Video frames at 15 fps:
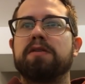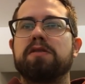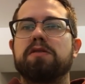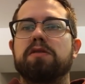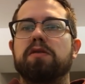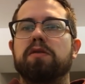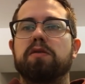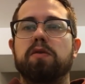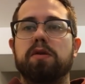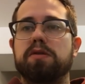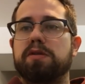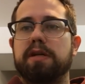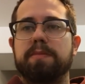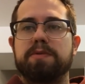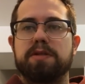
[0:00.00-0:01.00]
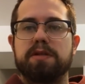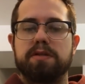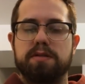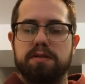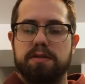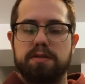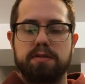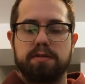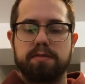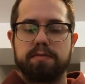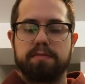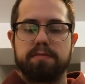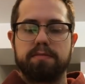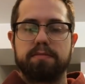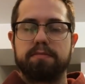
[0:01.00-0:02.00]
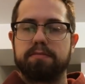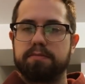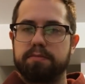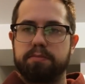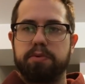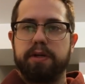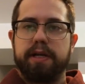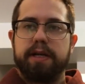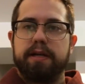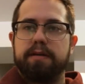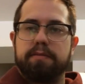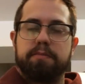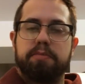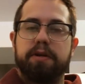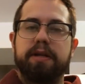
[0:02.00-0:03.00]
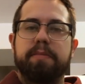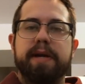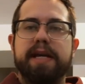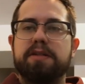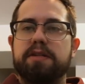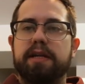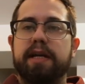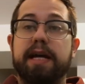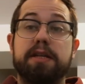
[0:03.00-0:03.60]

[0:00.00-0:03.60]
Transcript: So cordyceps is pretty amazing.